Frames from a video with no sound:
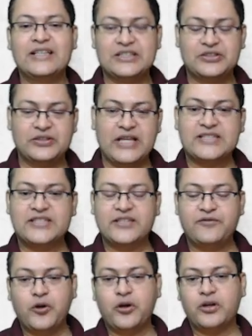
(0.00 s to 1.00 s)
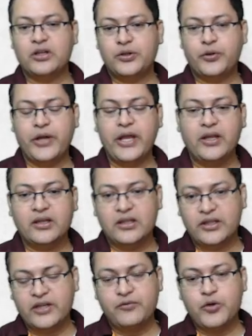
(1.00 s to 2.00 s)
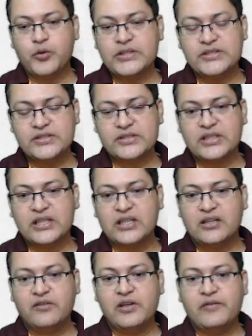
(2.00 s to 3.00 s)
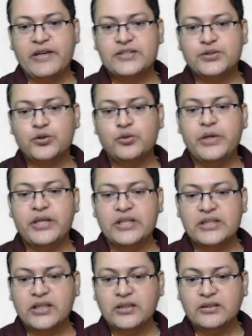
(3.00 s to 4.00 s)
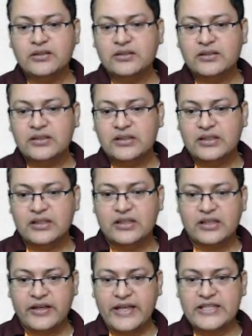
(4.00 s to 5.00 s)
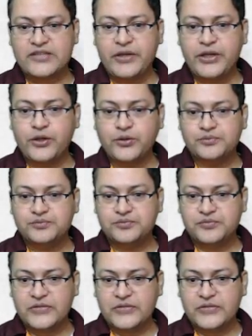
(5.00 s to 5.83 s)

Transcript: So that's it for today, dear viewers. We'll very soon meet in the next video.